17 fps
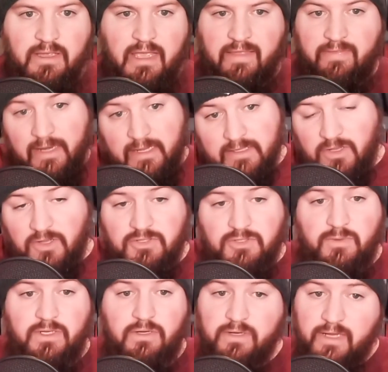And then it's
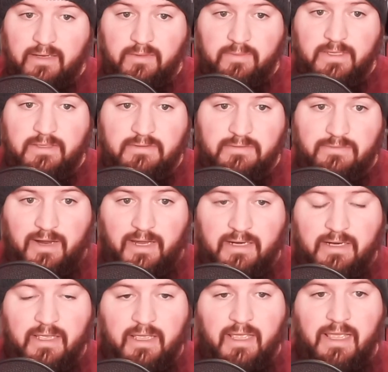also in your database,
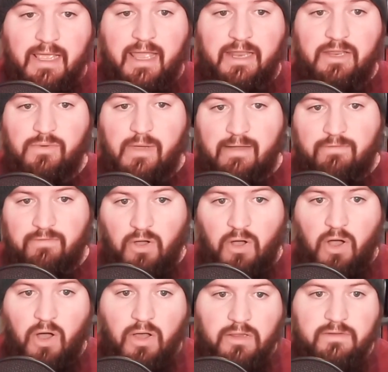right? And you have
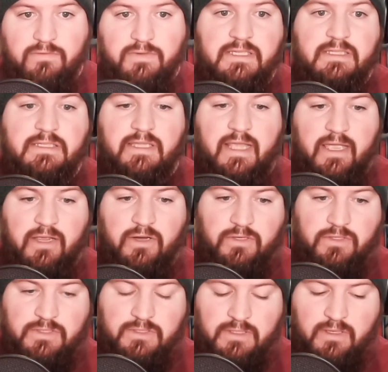all of these
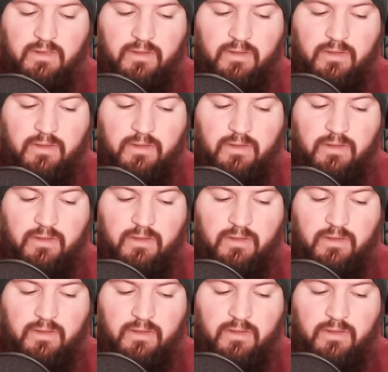layers